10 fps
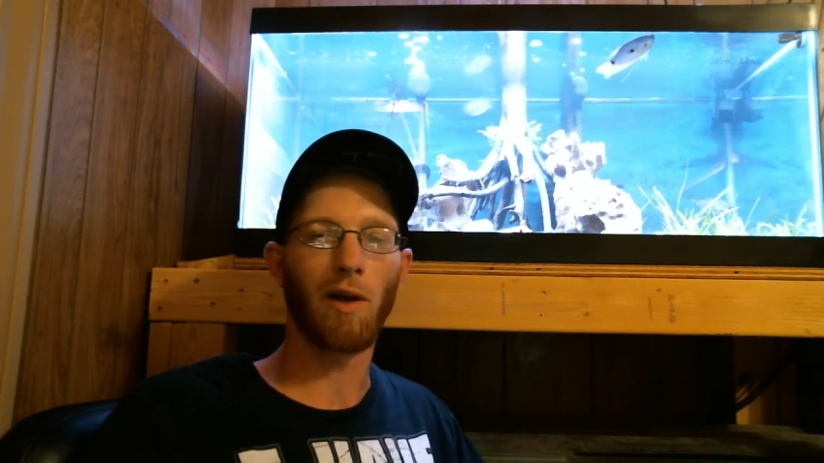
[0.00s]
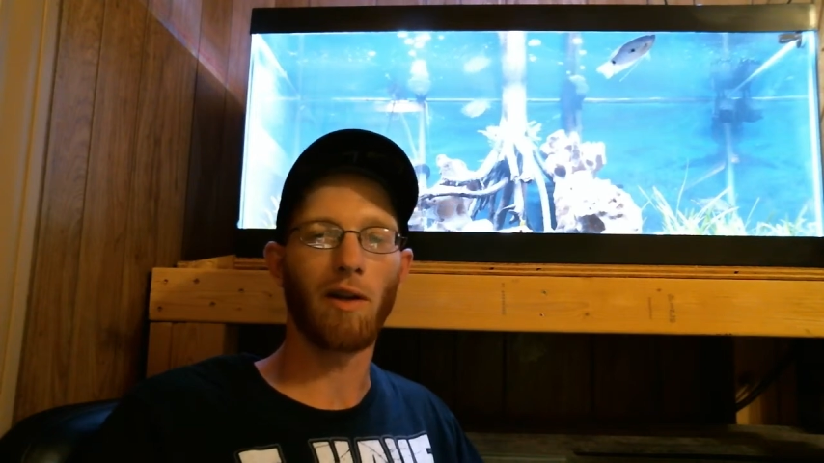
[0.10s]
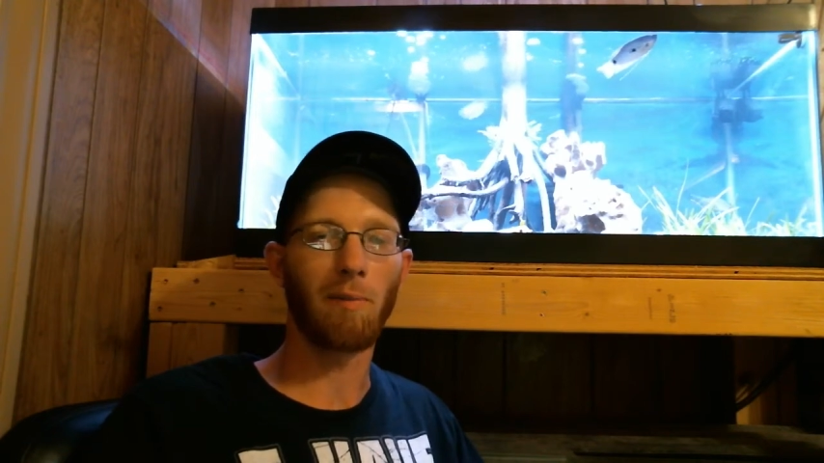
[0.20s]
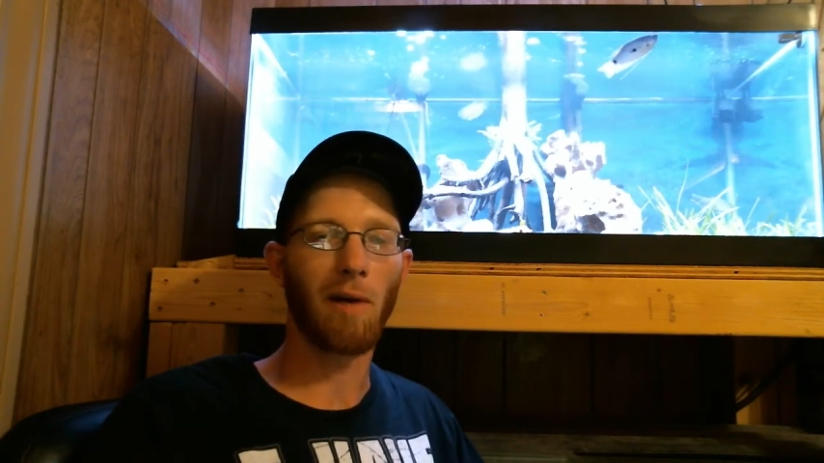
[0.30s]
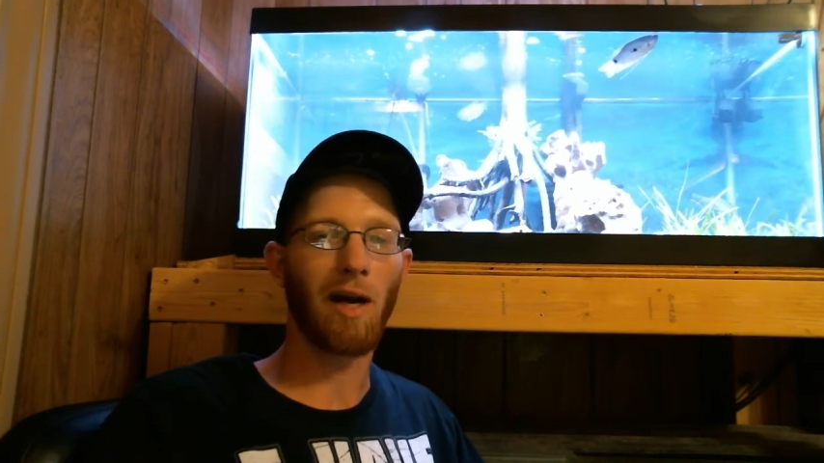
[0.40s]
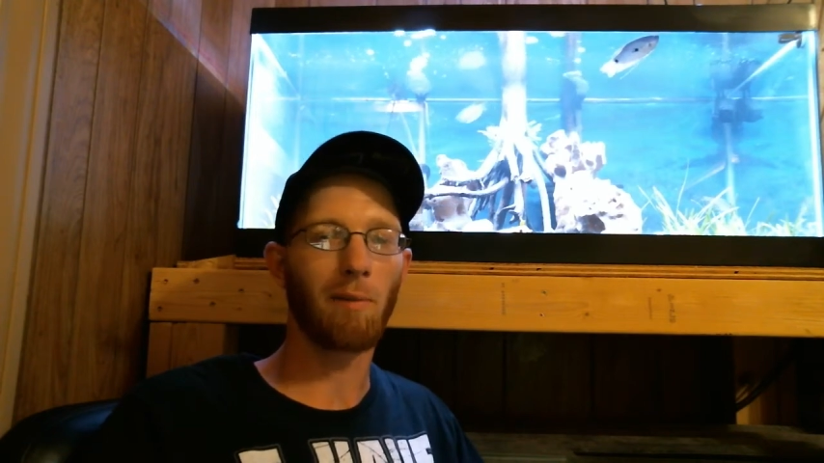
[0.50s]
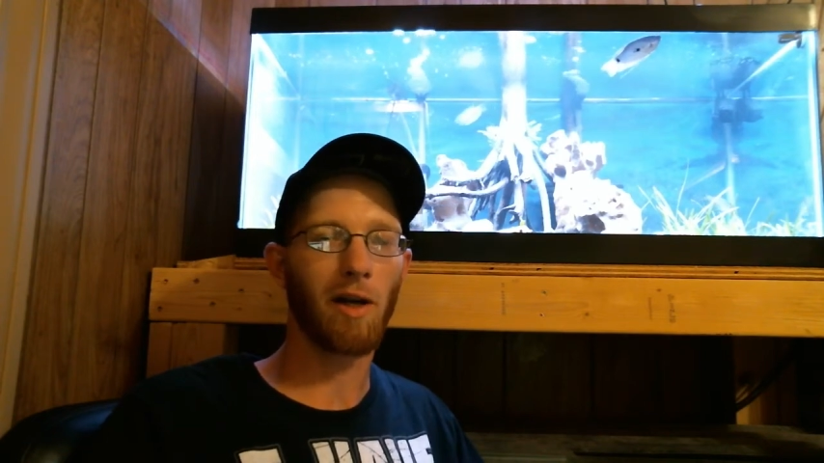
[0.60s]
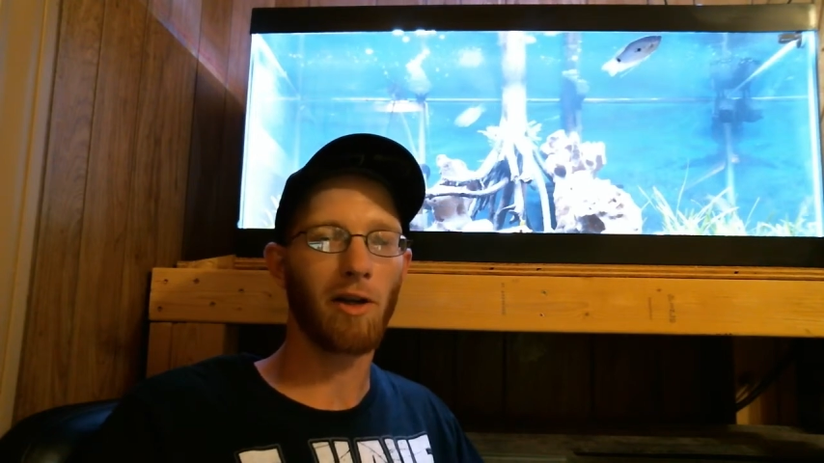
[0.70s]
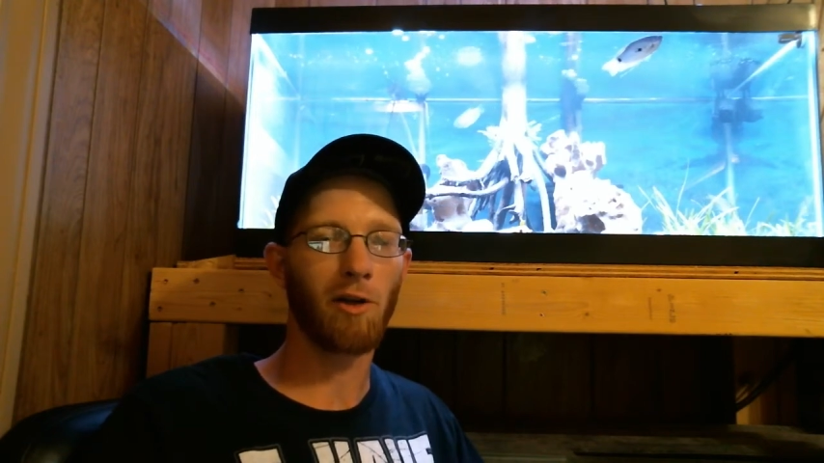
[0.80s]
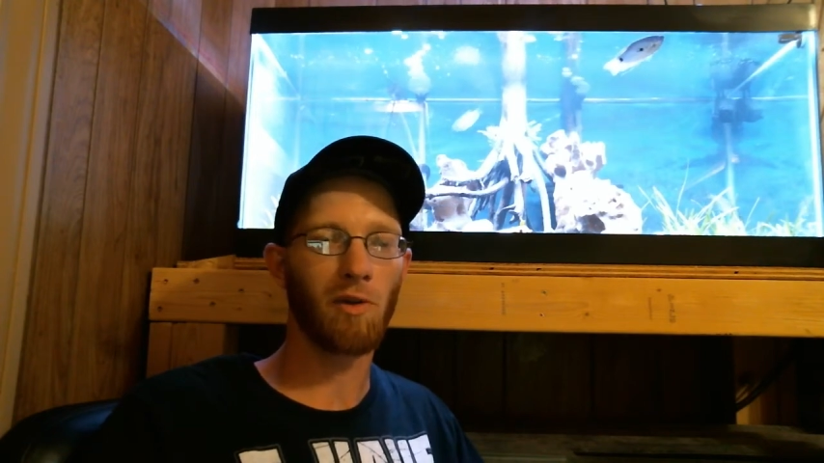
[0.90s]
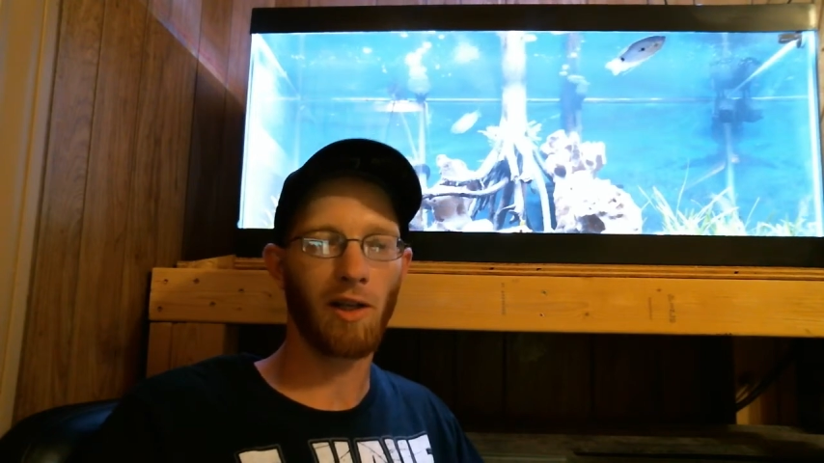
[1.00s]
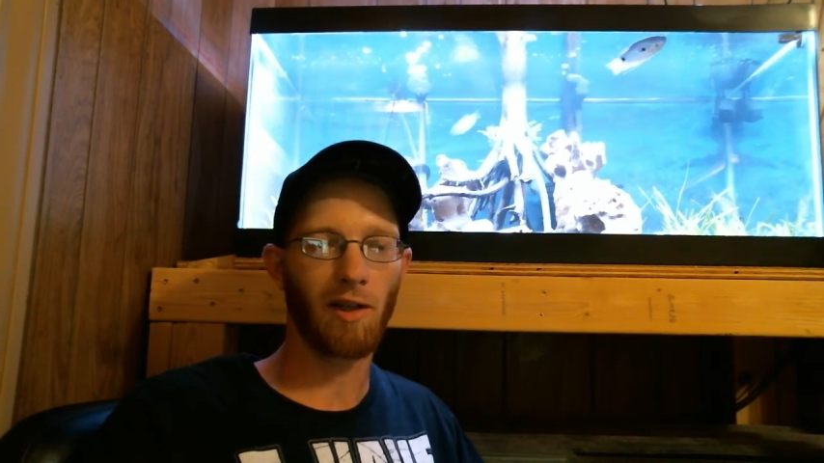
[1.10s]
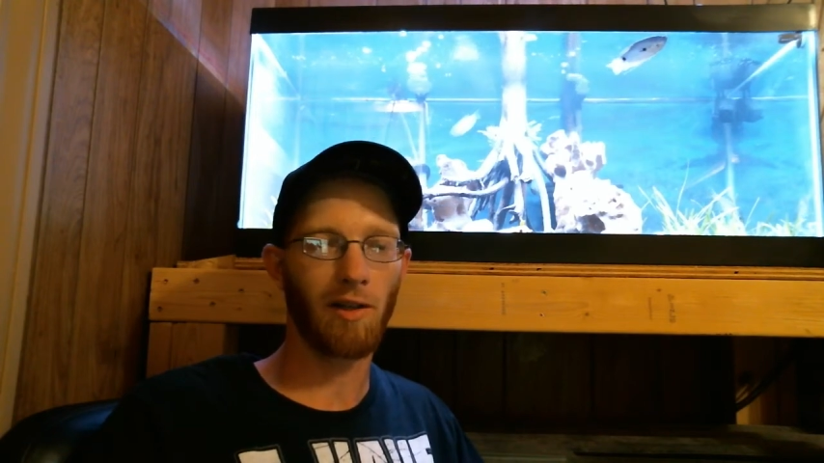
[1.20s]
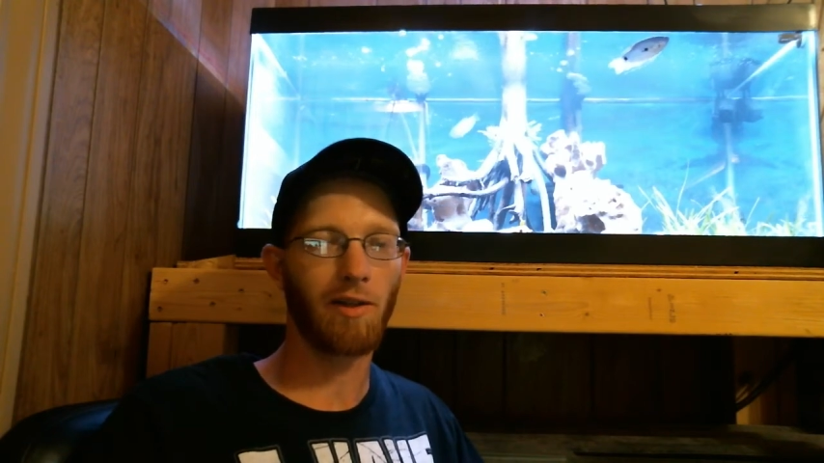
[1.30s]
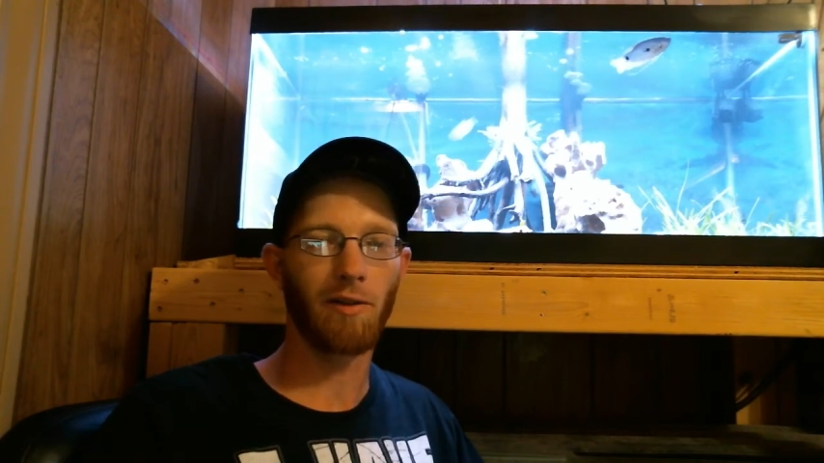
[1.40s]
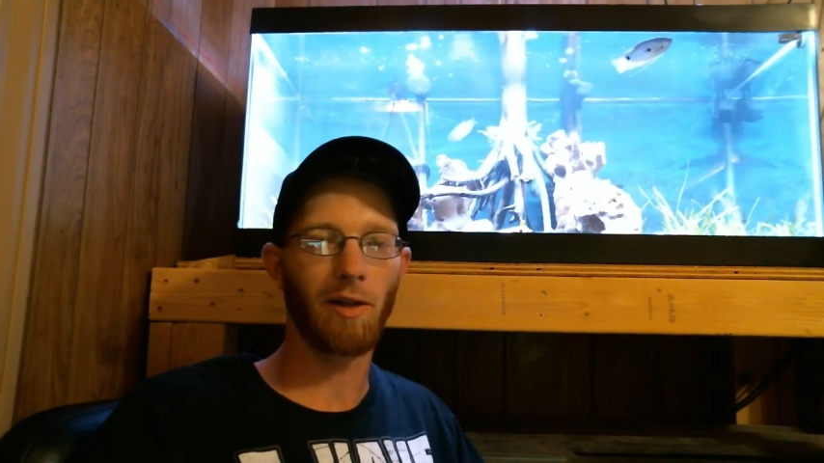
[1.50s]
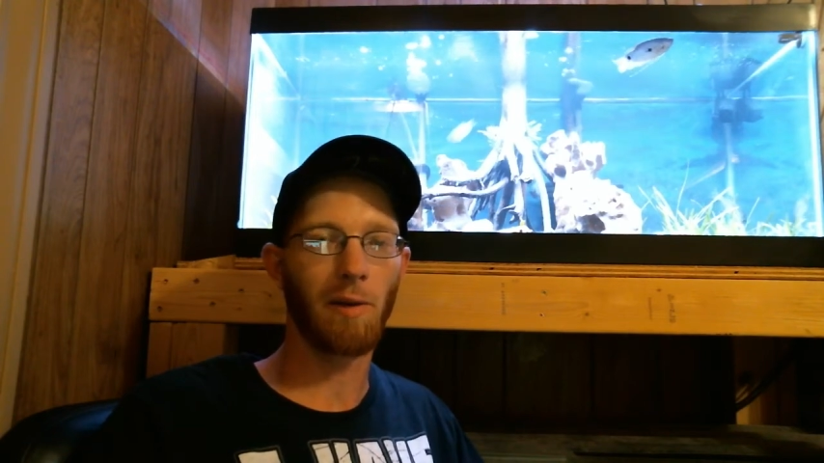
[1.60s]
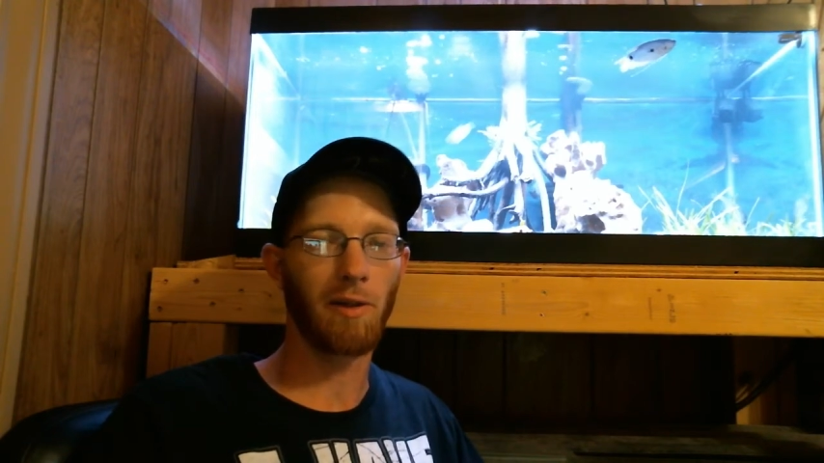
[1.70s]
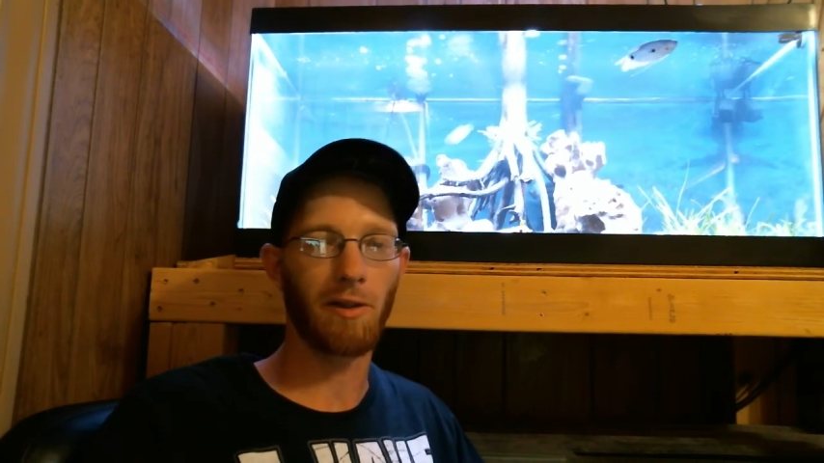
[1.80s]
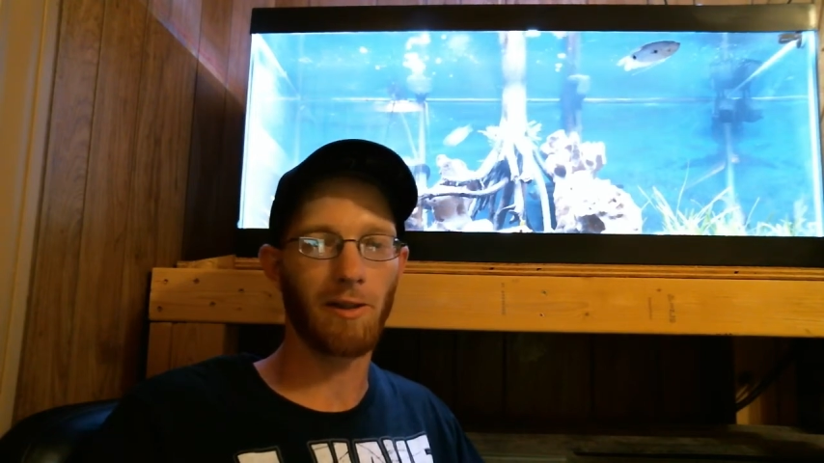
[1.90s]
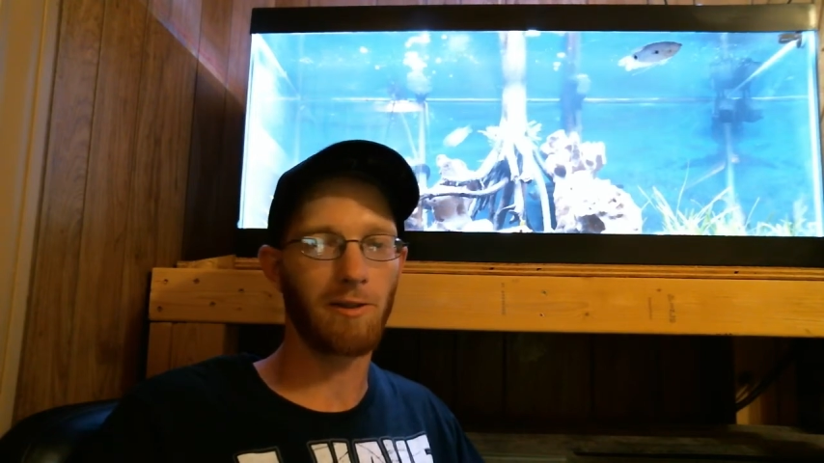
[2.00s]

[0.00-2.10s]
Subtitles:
buy a brand new tank. I mean,